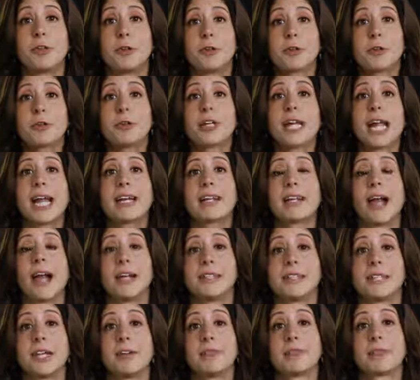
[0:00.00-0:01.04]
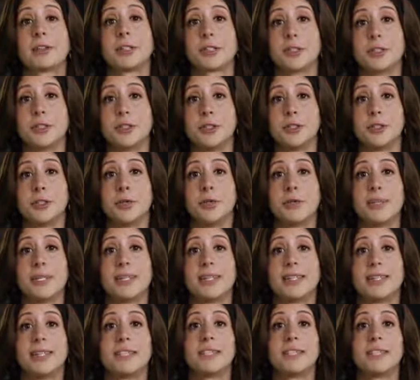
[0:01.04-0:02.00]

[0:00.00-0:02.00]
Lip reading: you create content for YouTube,